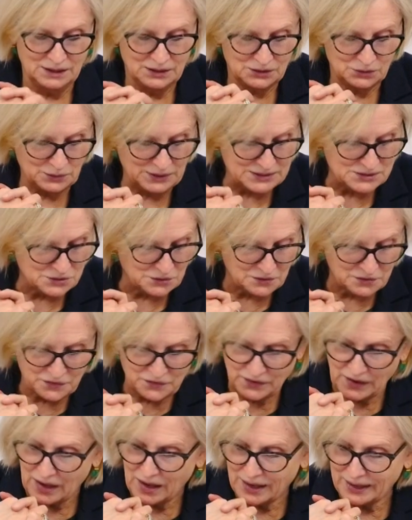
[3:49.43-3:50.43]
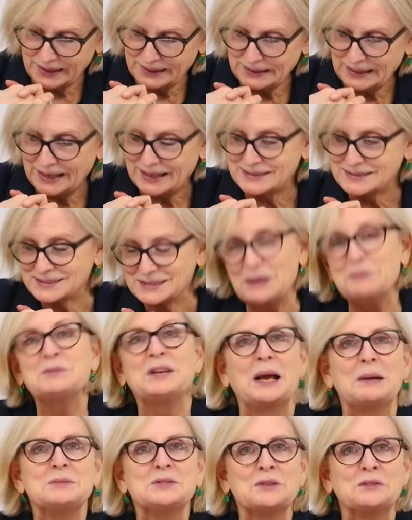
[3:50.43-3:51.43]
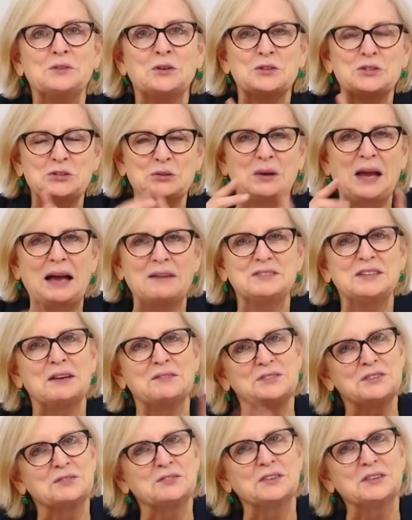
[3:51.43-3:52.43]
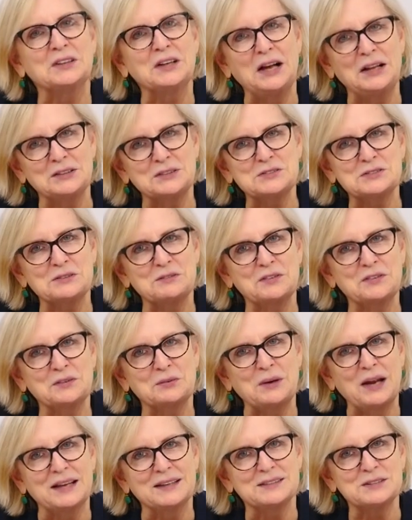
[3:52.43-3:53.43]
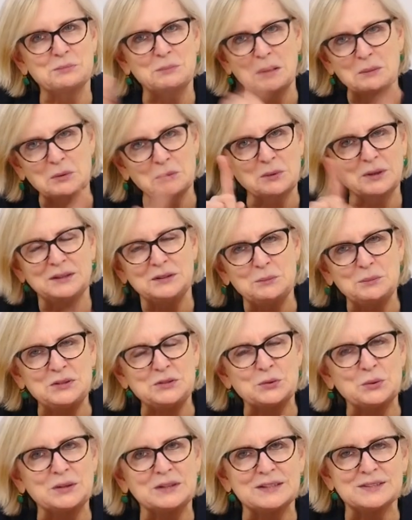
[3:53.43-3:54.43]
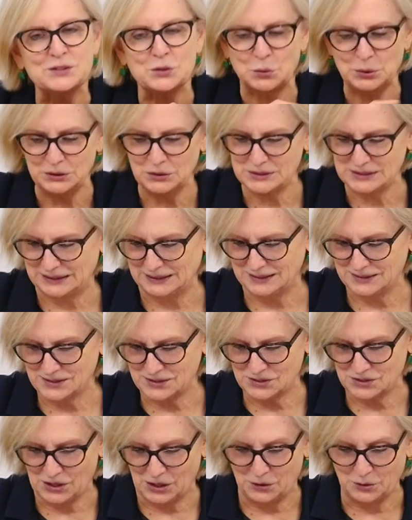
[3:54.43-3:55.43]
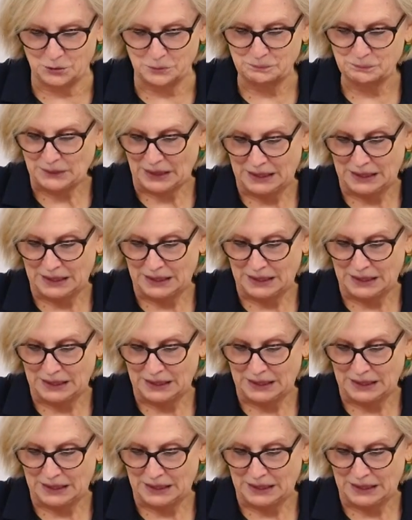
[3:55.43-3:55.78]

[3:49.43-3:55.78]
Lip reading: Threads are fine, and sometimes, of course, you have to have different colors of threads. Remember, we're going to be doing this quilting, so